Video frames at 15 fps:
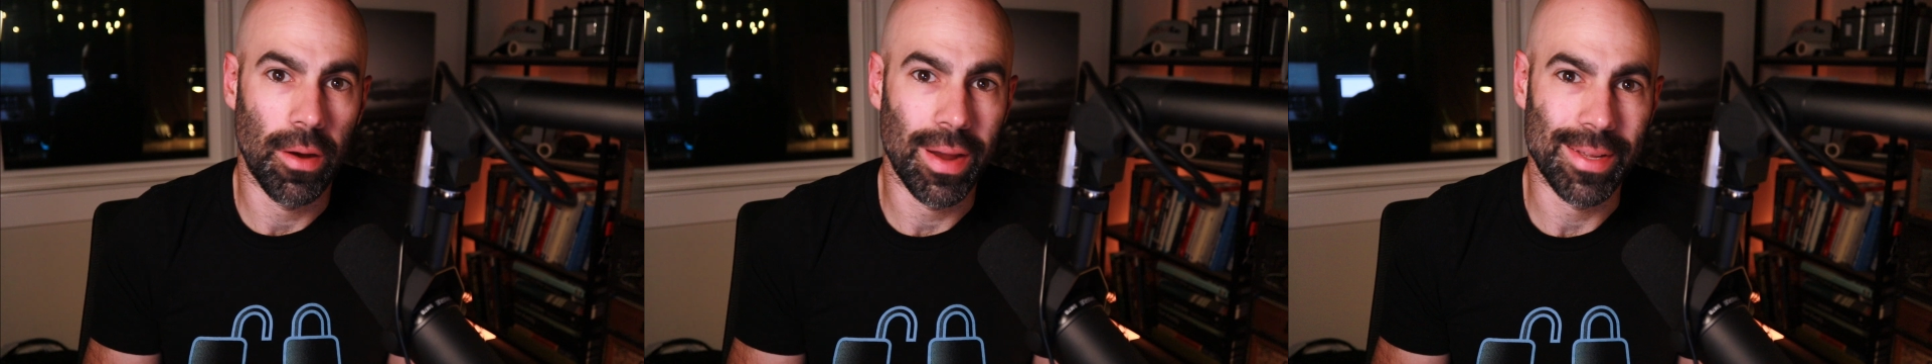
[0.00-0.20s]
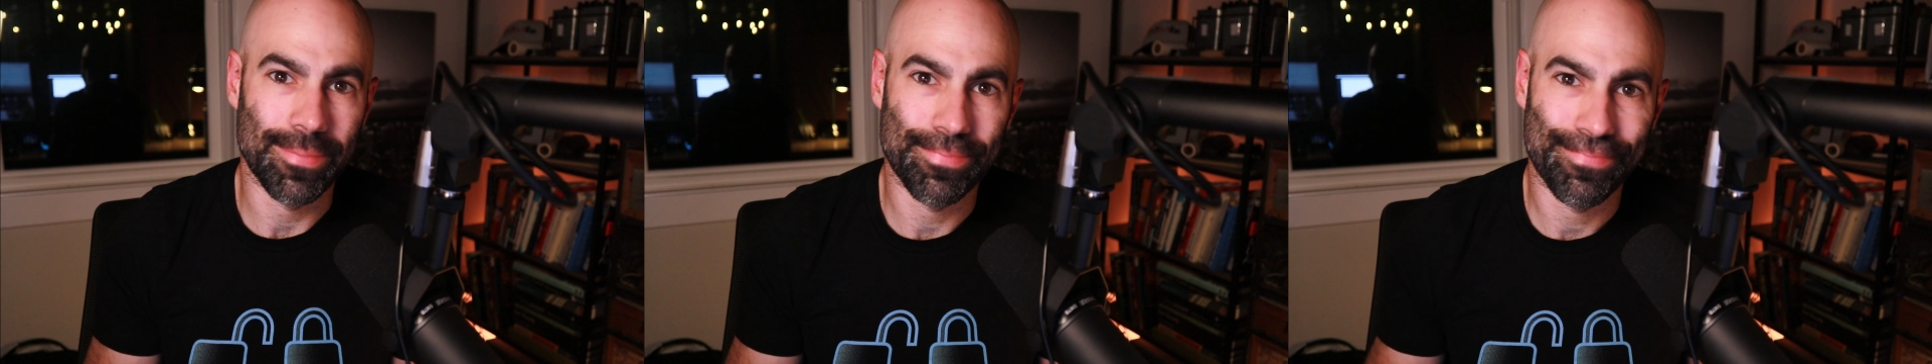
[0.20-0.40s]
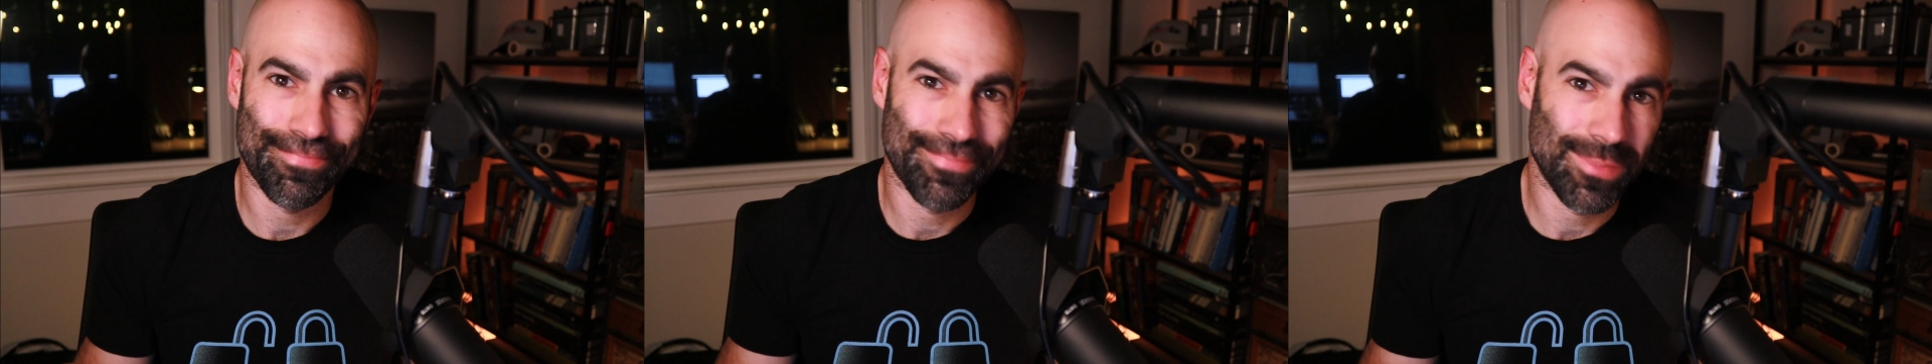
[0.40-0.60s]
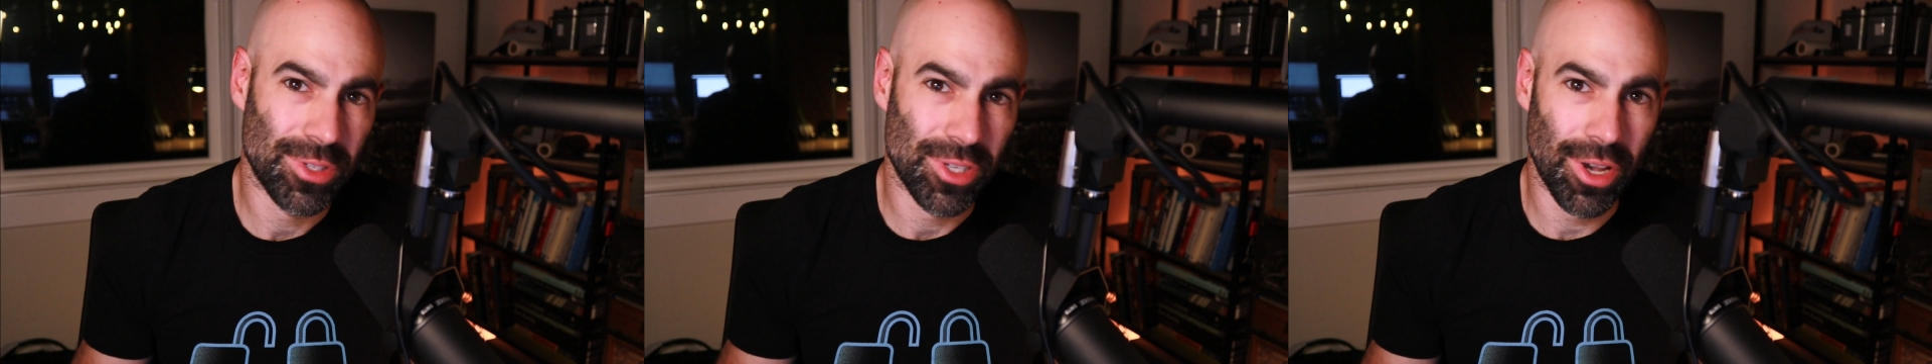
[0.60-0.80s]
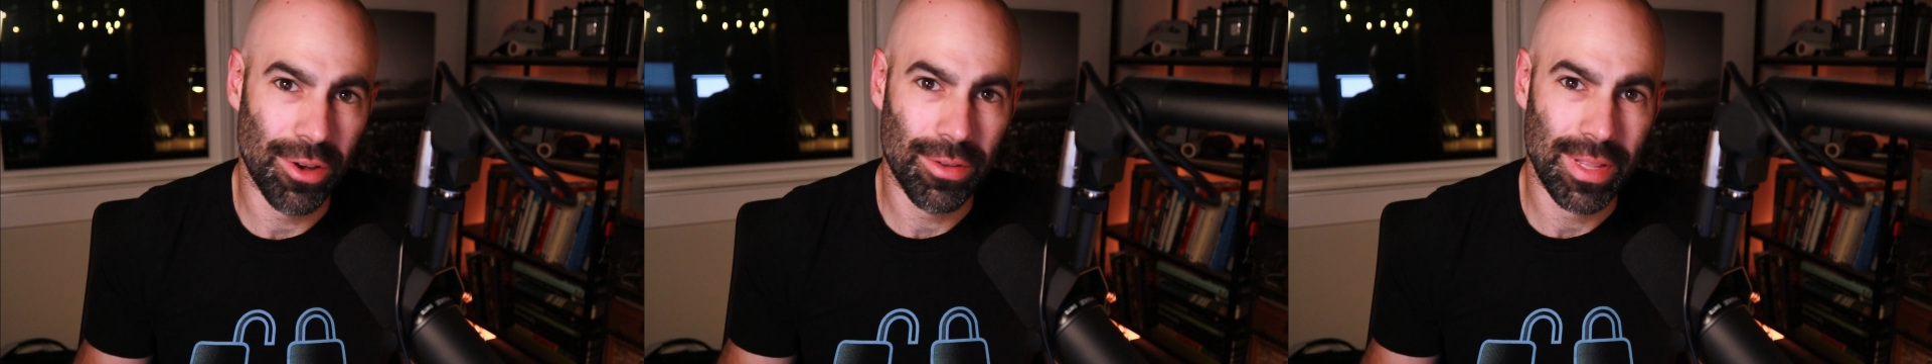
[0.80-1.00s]
All right.
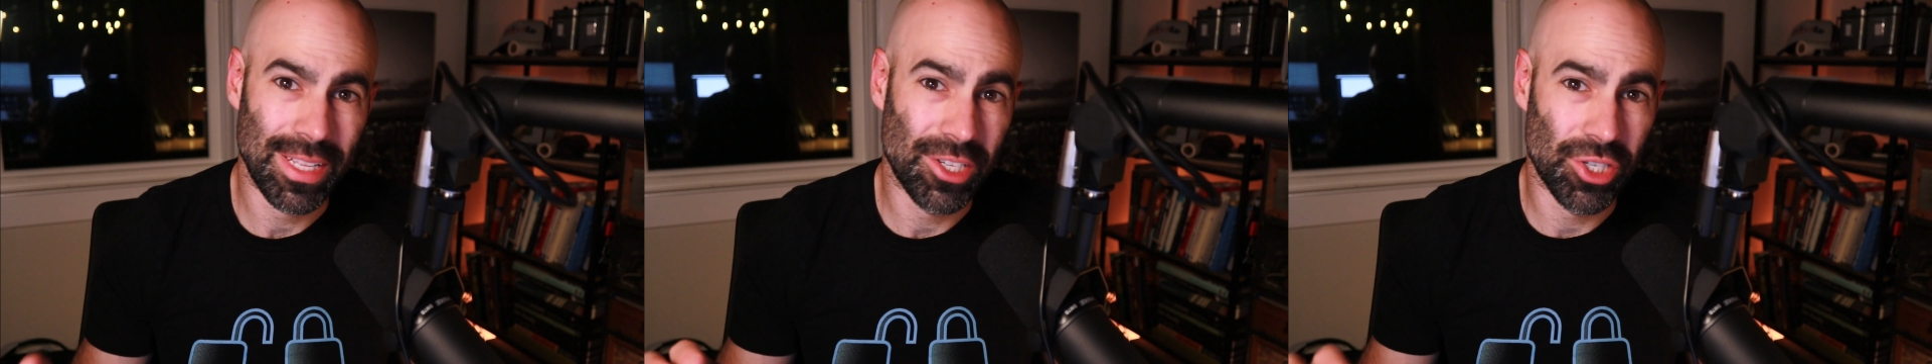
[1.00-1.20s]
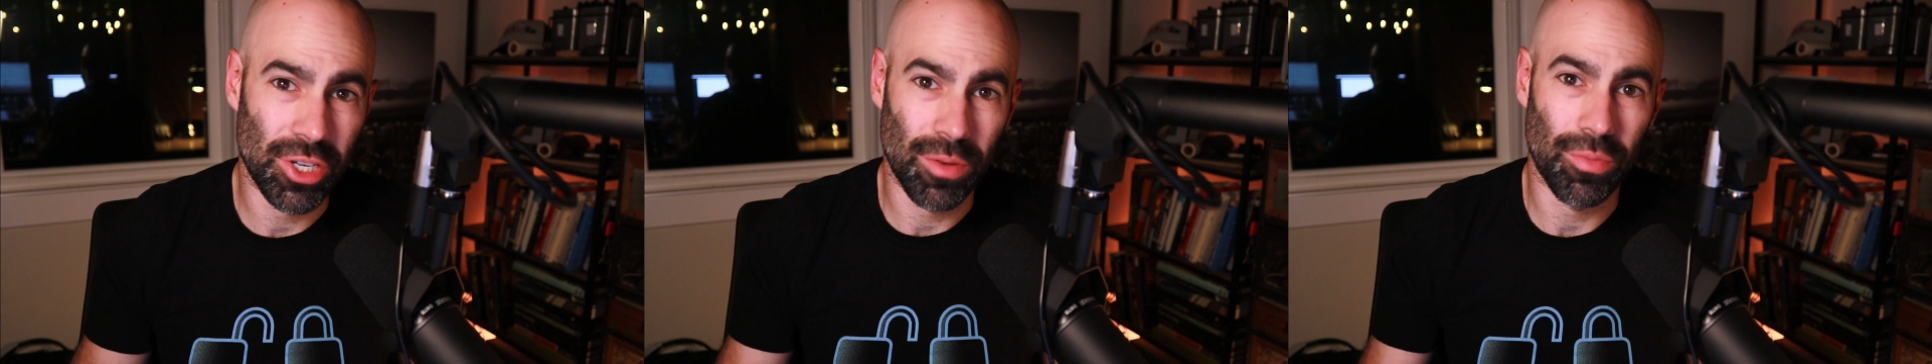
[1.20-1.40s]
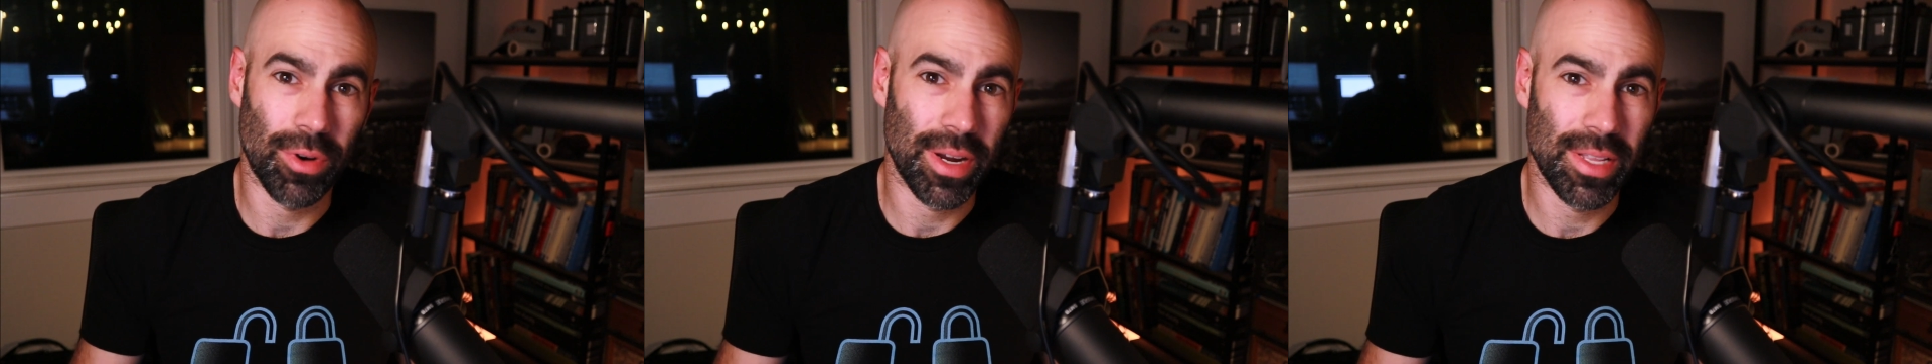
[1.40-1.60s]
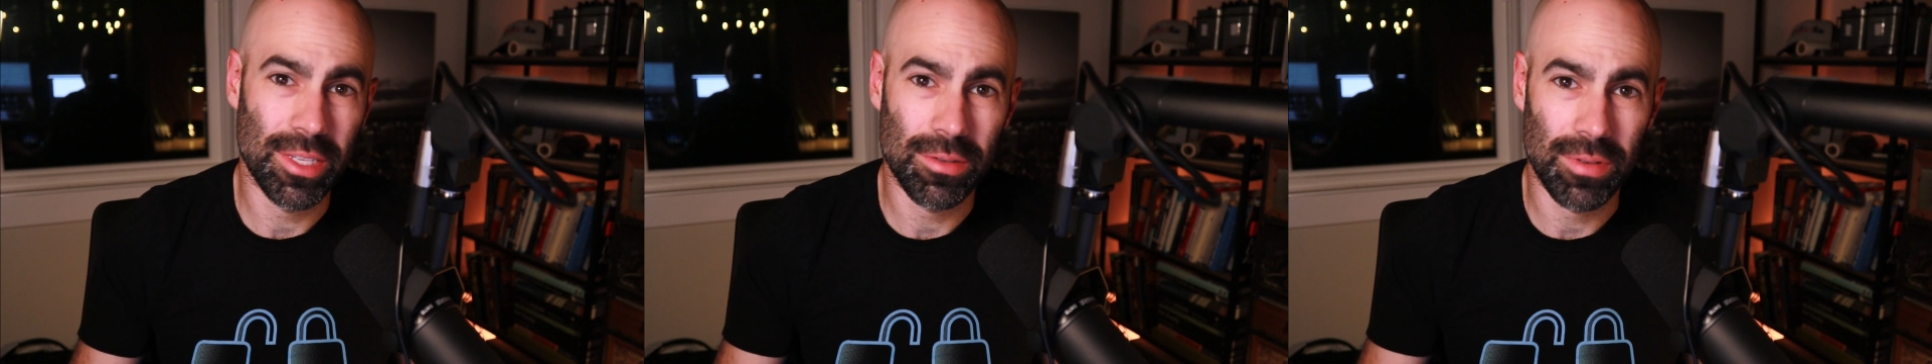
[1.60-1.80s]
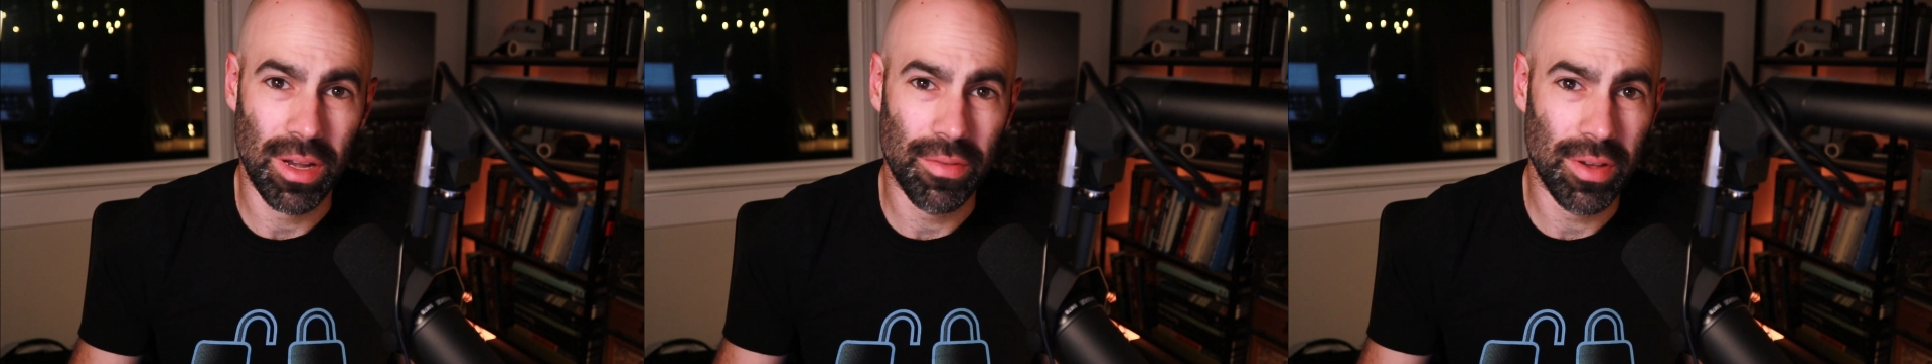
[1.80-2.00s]
So let's jump right
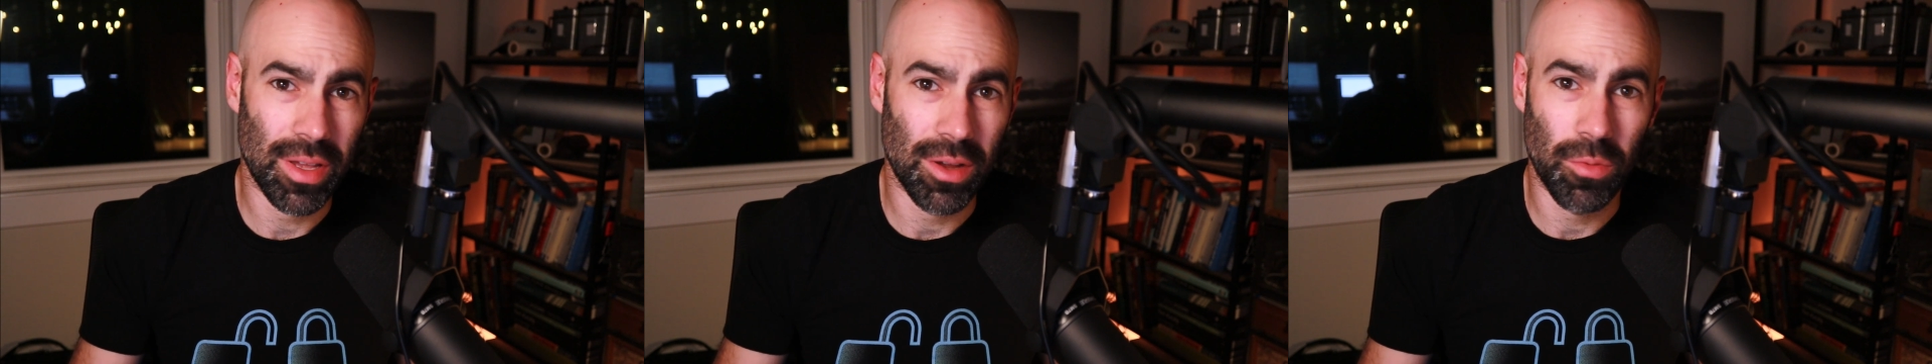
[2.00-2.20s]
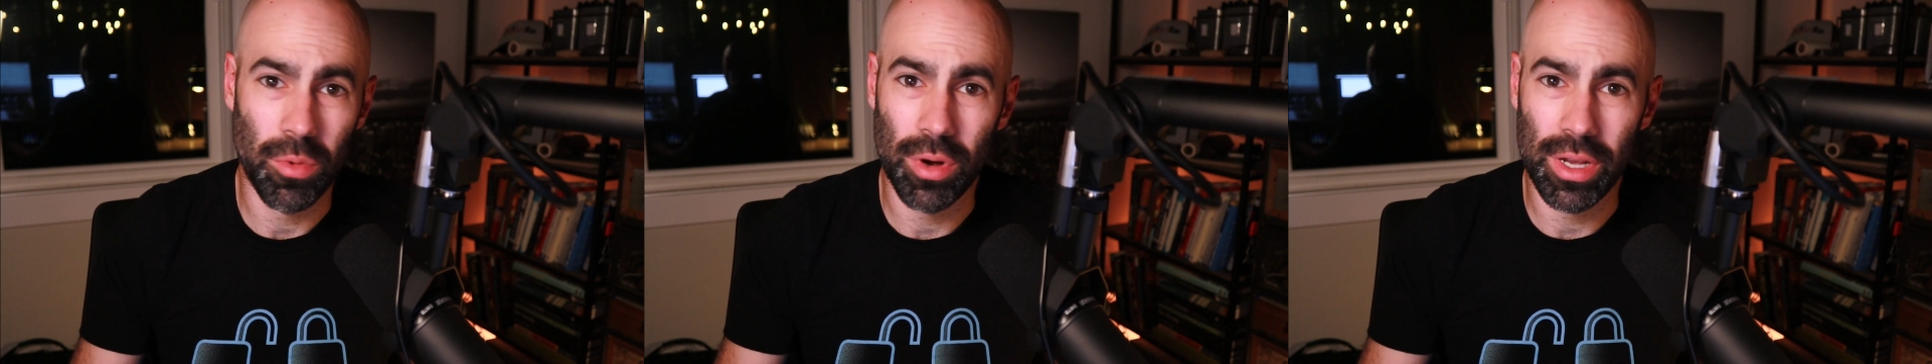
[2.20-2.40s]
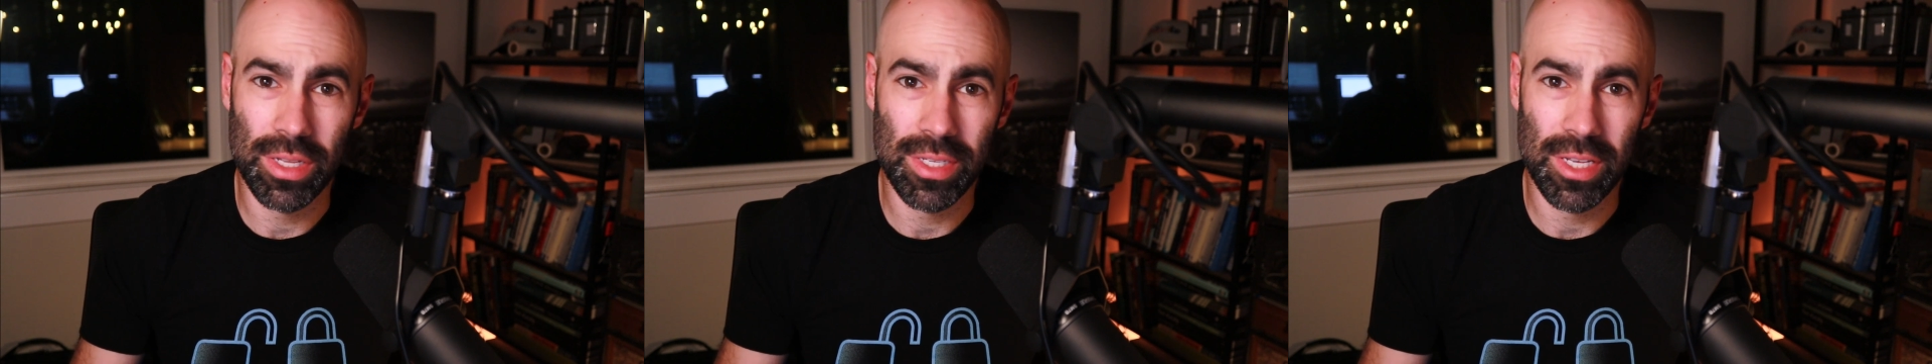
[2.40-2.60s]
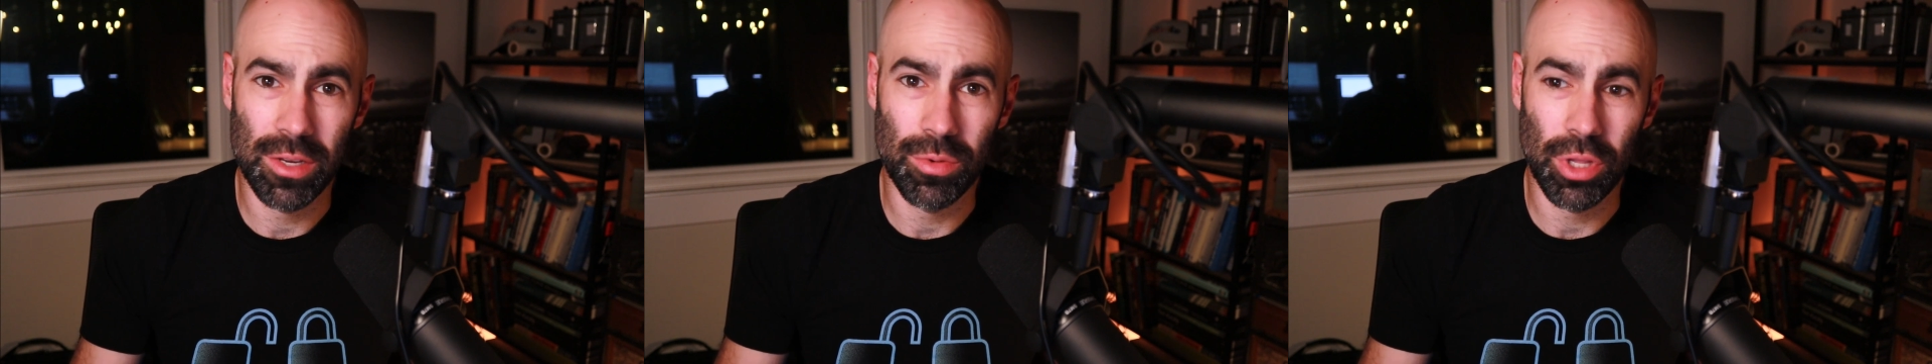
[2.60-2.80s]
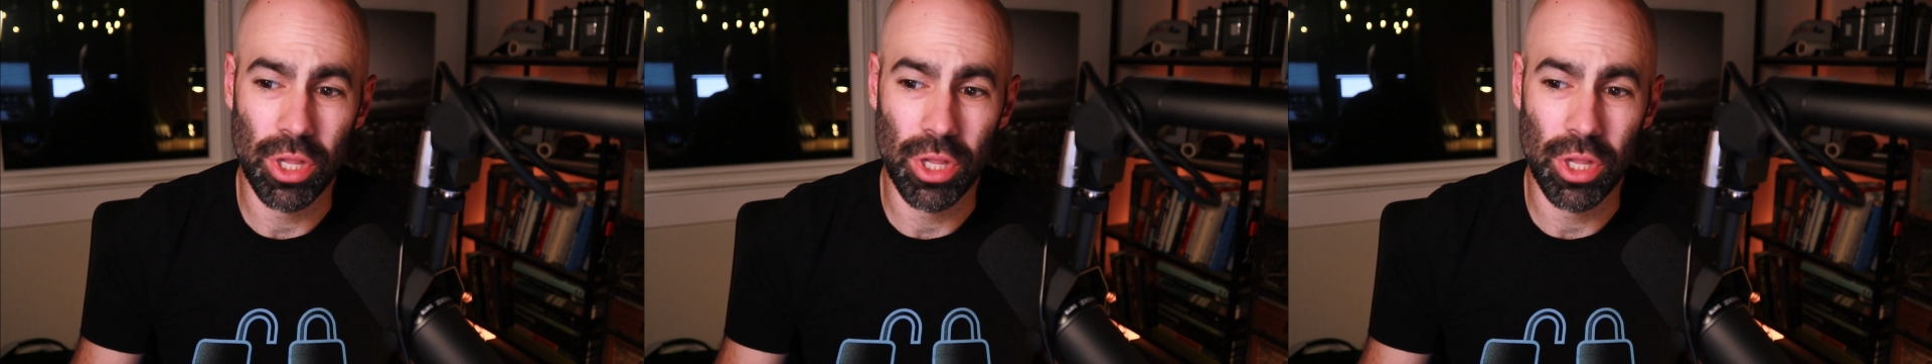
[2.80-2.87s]
into Revit and we'll continue